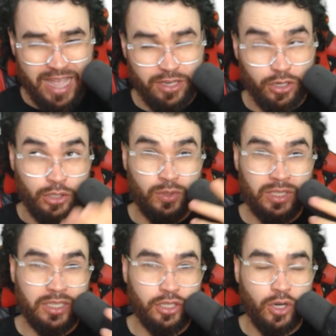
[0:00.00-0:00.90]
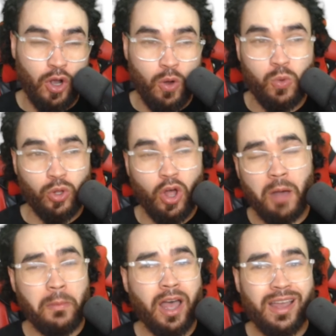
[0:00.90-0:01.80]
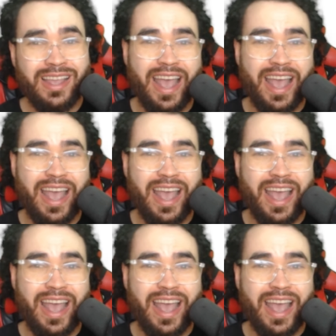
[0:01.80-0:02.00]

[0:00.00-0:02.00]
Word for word: and you're using your Ollama